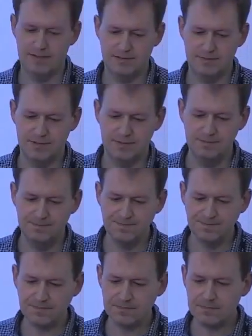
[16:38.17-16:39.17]
systems.
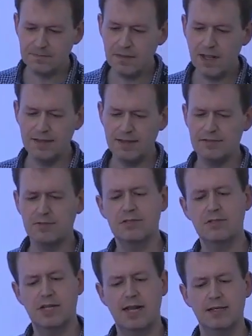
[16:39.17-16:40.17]
I think there's
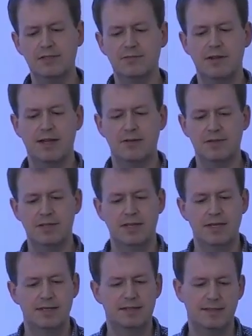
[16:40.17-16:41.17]
also a challenge around
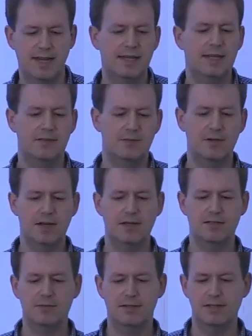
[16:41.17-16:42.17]
selling the
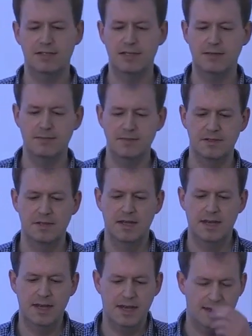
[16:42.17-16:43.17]
work to other teams.
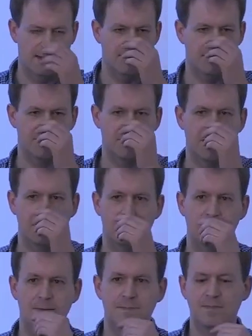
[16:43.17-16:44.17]
Um,
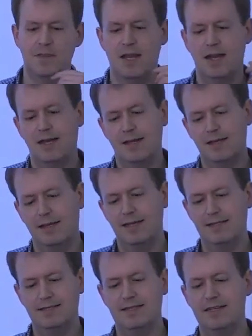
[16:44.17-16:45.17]
so uh,
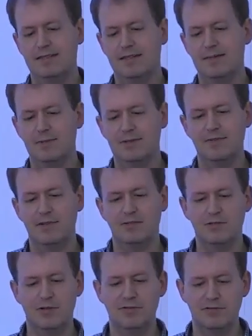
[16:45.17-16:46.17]
it's the example of the
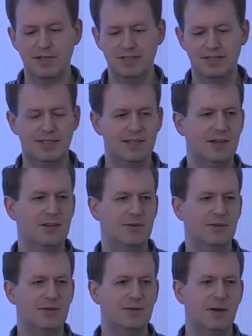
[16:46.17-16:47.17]
control freak
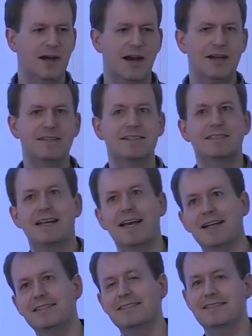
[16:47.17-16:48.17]
CEO who
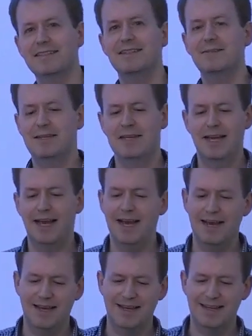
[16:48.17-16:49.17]
understands that
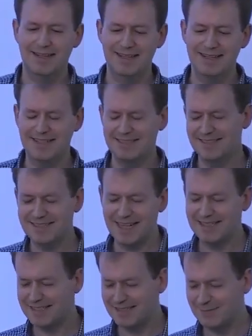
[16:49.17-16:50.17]
uh,
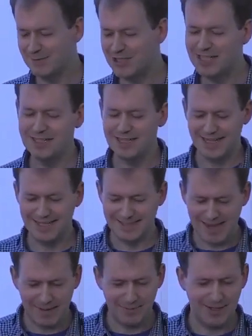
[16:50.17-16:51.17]
understands that machine learning is
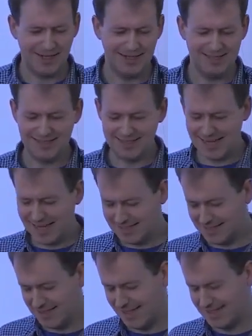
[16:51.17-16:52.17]
happening,
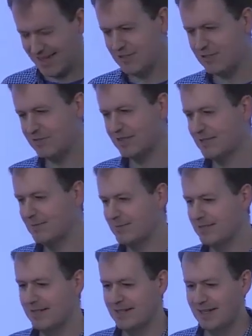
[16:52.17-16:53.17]
understands that there's
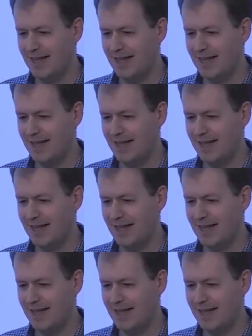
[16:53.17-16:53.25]
algorithms